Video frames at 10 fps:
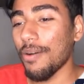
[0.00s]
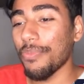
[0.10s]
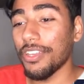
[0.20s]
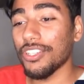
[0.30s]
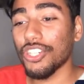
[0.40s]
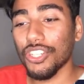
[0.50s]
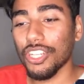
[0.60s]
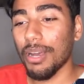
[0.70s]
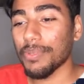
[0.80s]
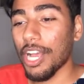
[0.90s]
this just
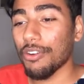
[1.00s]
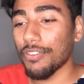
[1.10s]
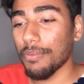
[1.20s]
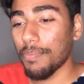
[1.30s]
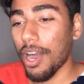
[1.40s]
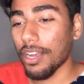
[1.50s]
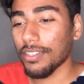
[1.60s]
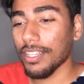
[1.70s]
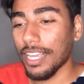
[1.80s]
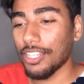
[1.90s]
comes out of the
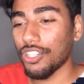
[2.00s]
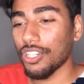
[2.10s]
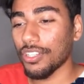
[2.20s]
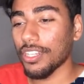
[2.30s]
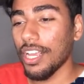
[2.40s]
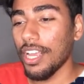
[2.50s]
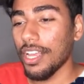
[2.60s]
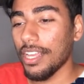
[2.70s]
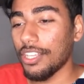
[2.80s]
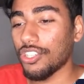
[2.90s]
box. Like it's
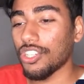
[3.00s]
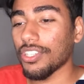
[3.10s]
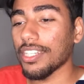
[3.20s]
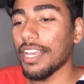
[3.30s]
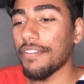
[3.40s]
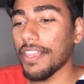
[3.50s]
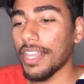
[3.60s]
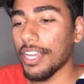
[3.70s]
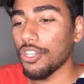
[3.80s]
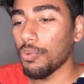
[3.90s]
just given
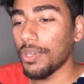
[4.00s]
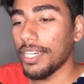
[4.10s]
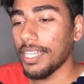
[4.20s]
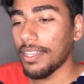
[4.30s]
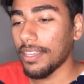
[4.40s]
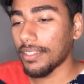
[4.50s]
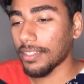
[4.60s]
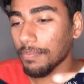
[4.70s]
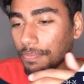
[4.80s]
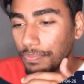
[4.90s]
that you would need
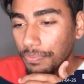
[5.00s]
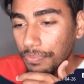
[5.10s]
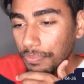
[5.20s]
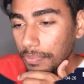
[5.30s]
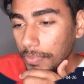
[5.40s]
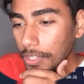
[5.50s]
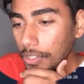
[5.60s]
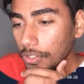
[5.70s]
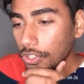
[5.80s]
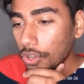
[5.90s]
this.
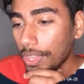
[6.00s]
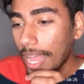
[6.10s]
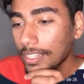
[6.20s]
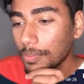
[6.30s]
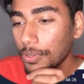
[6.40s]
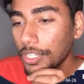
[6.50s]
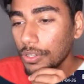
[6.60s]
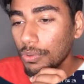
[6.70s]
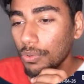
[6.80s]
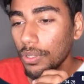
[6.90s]
So that's pretty
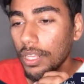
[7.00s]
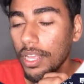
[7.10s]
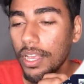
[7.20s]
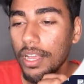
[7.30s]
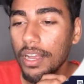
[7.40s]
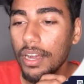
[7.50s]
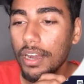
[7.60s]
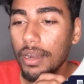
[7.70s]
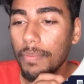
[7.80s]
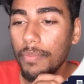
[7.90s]
cool.
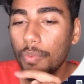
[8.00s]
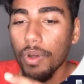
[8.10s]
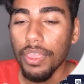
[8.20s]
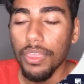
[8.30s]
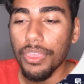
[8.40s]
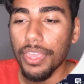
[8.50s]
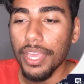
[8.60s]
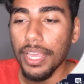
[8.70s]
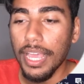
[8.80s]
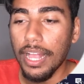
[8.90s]
One
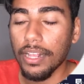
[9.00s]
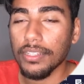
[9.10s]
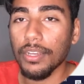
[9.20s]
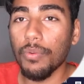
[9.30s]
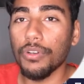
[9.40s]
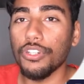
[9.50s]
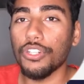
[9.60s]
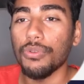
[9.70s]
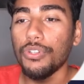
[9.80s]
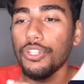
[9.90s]
thing else I want to
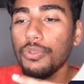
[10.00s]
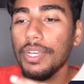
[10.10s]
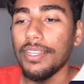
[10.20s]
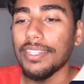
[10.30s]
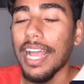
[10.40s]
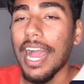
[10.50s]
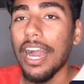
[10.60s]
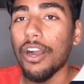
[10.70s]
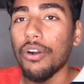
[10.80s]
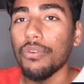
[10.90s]
show you is
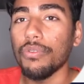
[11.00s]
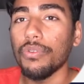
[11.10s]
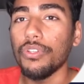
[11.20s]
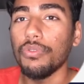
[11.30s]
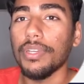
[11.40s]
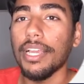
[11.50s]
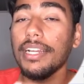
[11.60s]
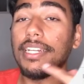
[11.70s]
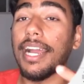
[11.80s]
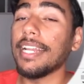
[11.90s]
how you
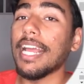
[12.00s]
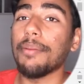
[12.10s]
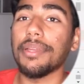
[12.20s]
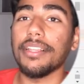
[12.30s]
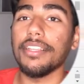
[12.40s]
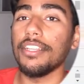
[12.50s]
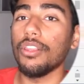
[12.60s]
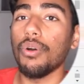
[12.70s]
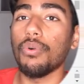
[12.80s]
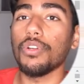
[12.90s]
can dynamically
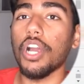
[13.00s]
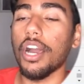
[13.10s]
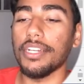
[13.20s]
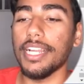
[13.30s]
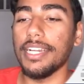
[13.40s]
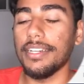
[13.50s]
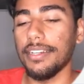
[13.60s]
load content.